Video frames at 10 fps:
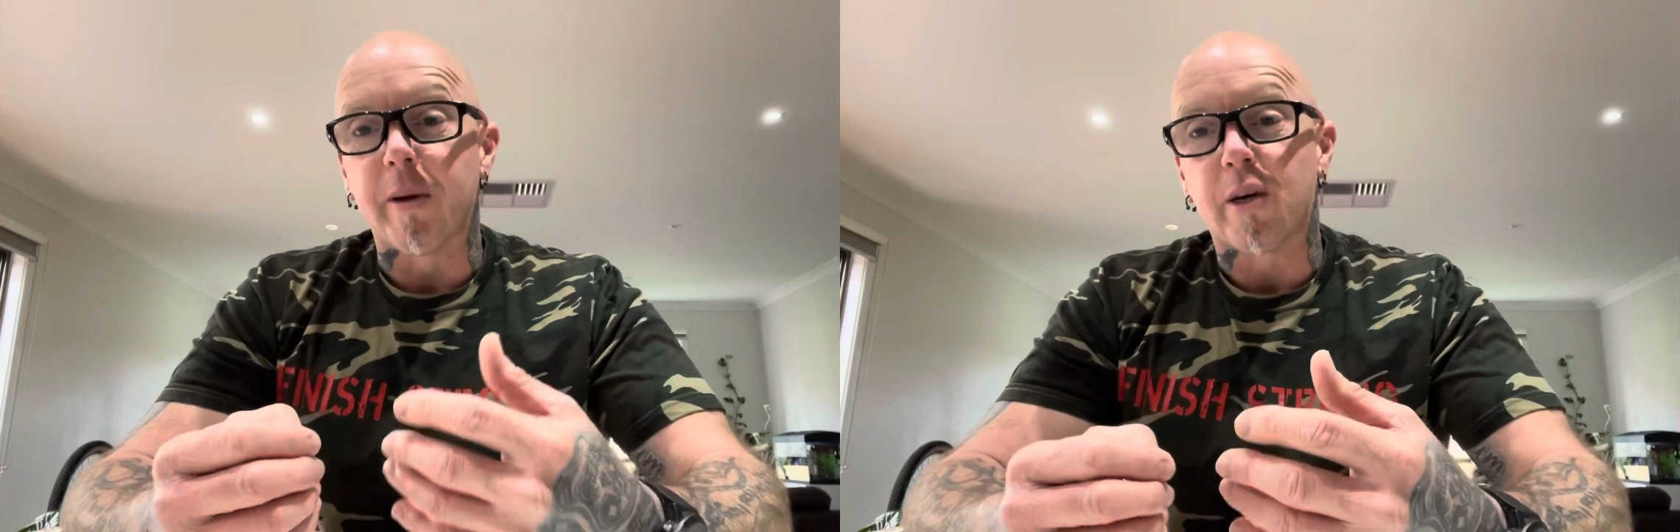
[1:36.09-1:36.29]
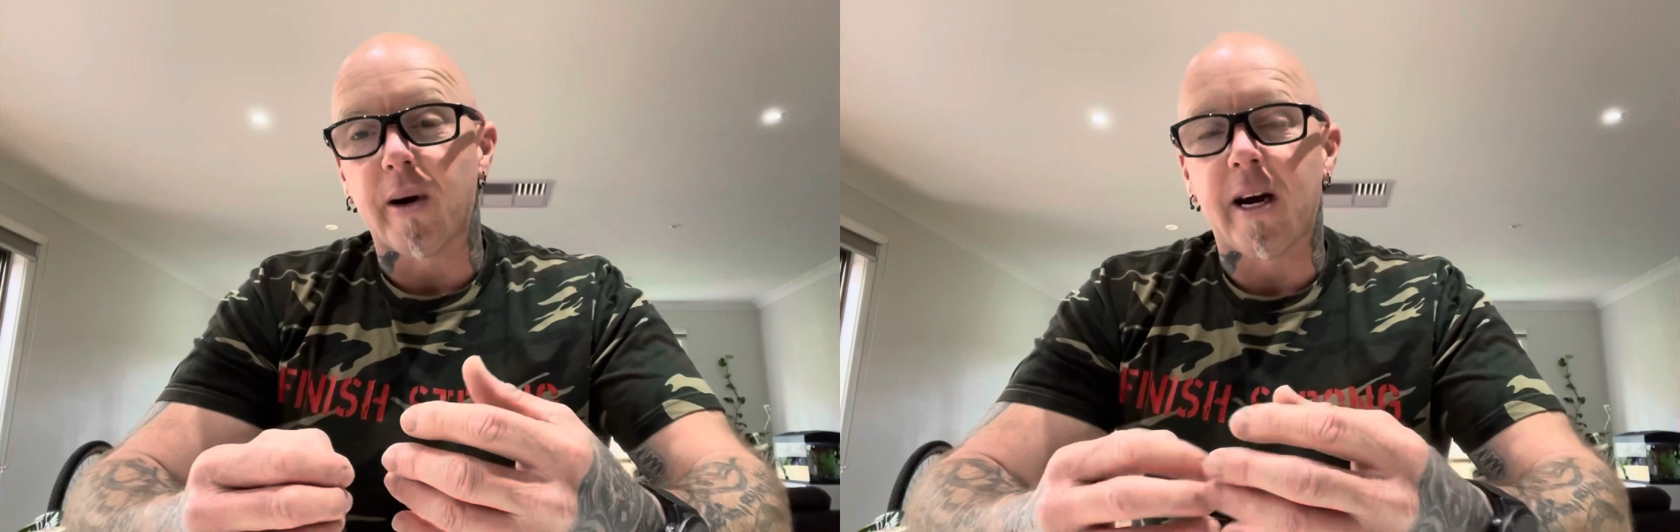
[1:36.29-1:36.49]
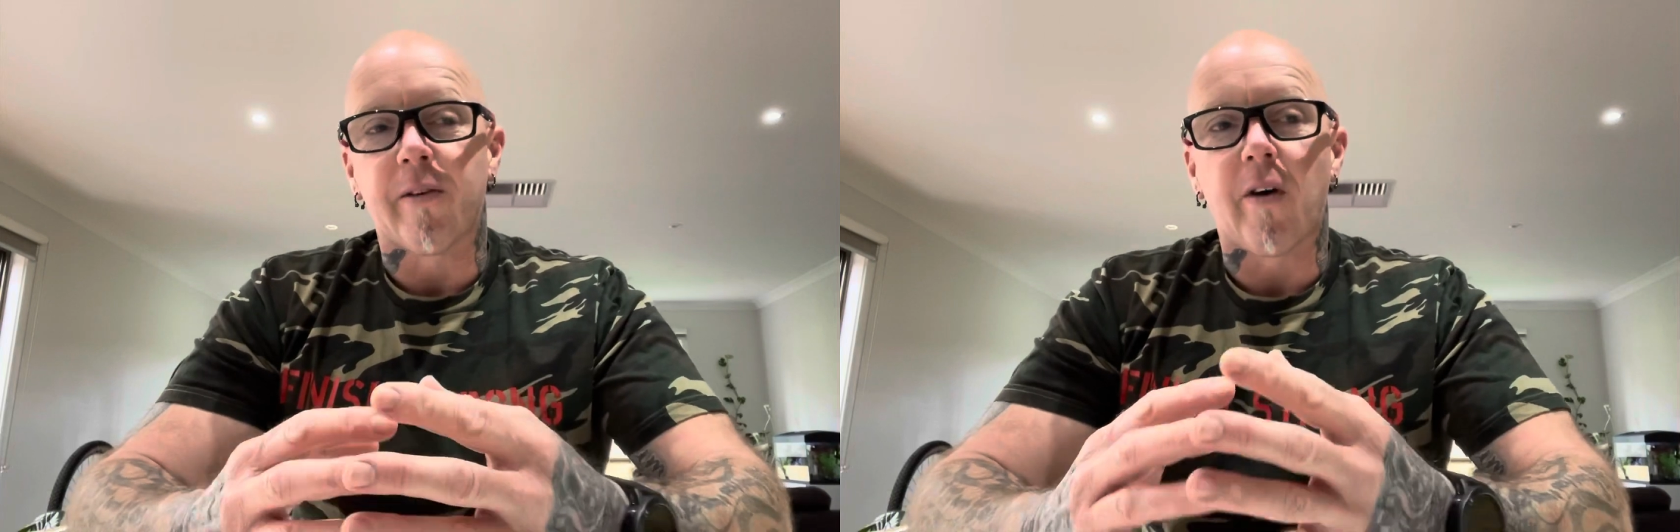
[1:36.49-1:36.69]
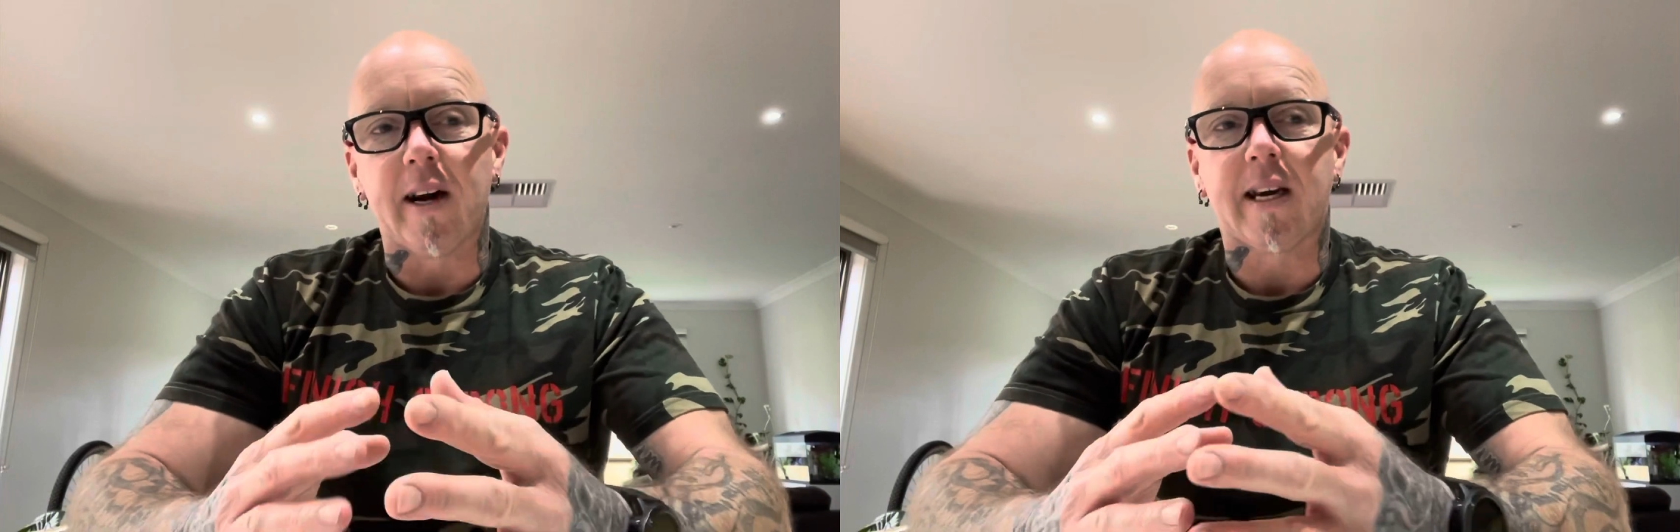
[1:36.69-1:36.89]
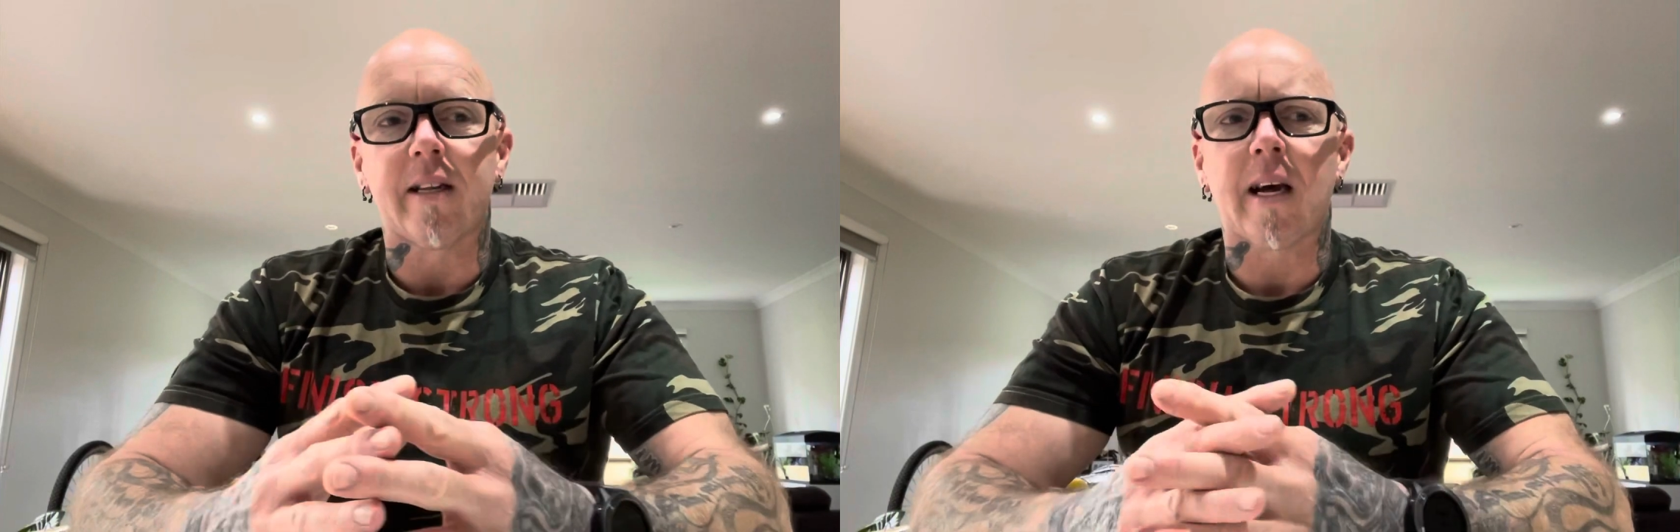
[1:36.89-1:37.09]
creative. I
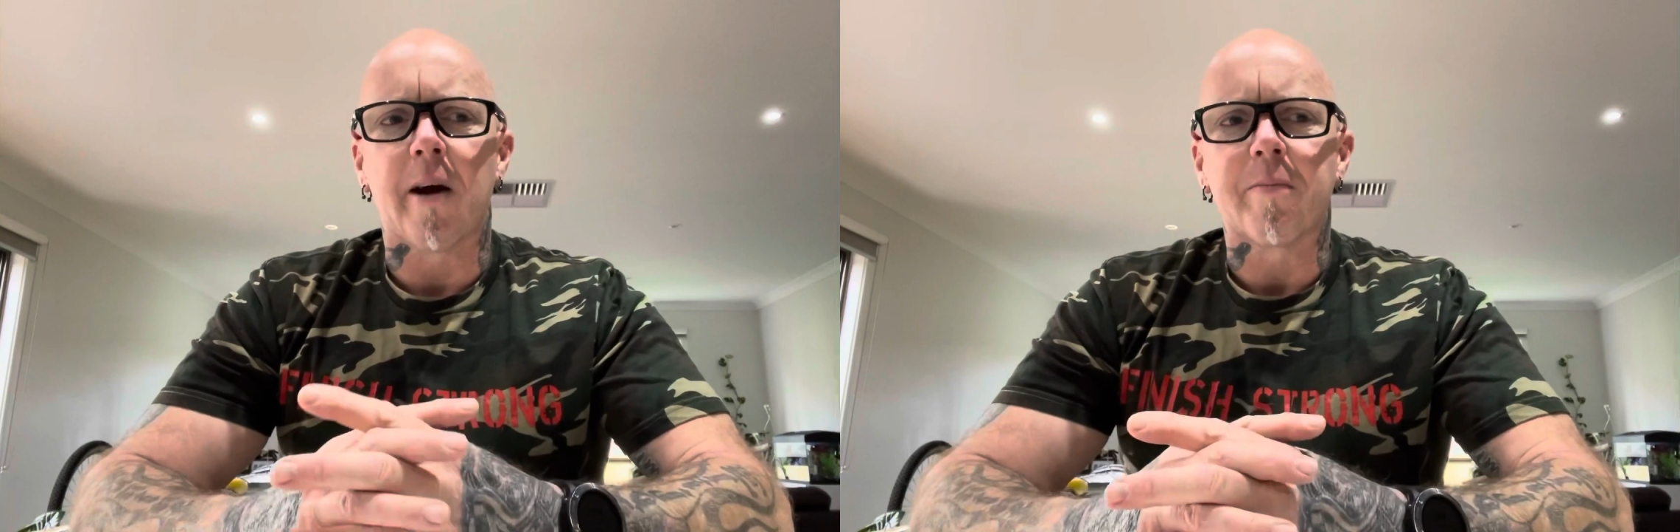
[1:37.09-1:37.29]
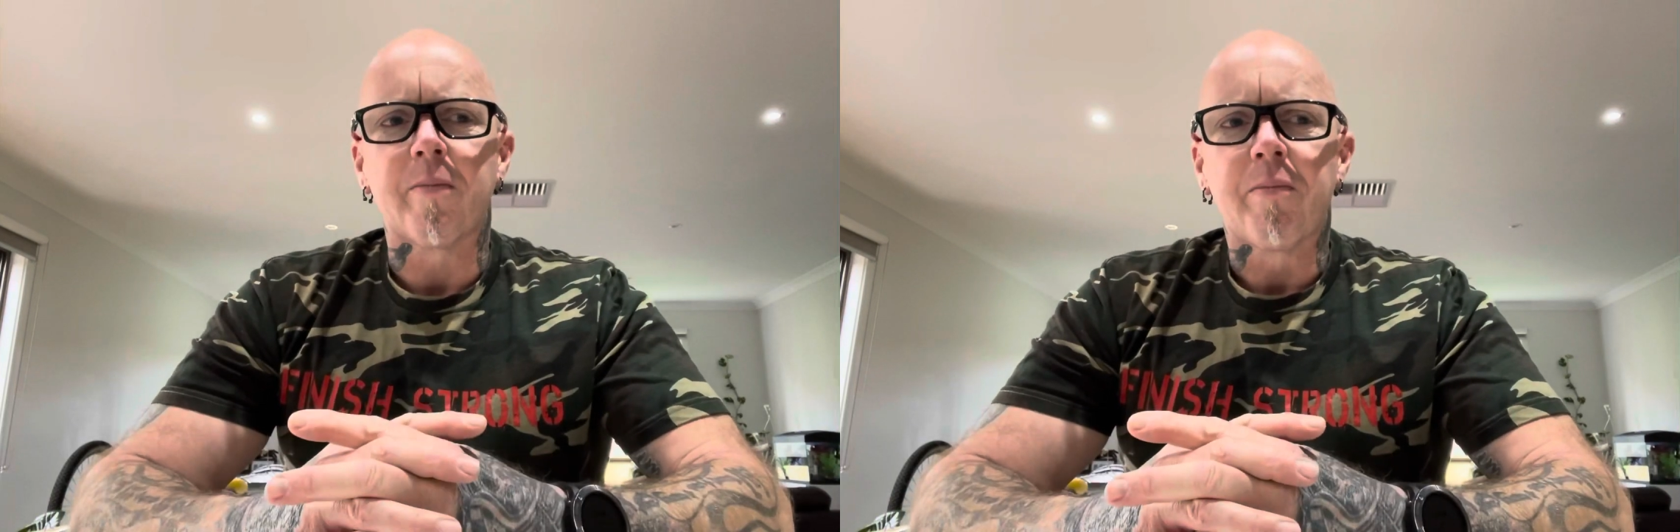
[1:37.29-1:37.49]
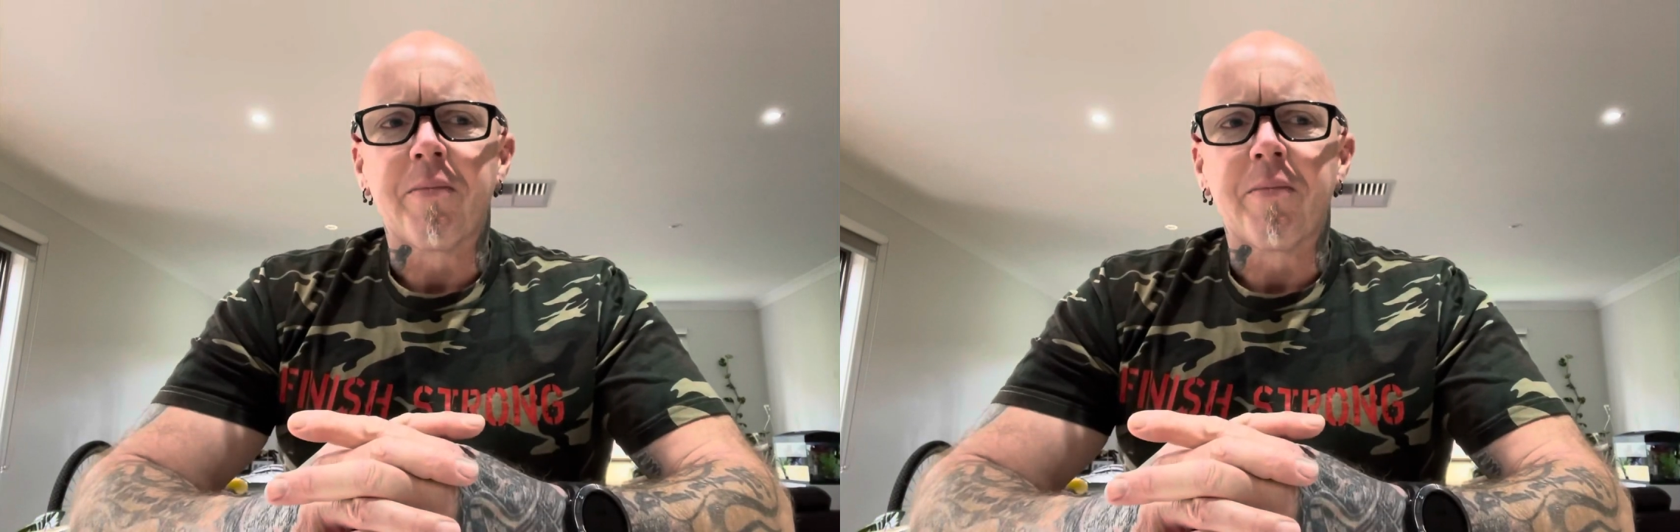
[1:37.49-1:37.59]
get that.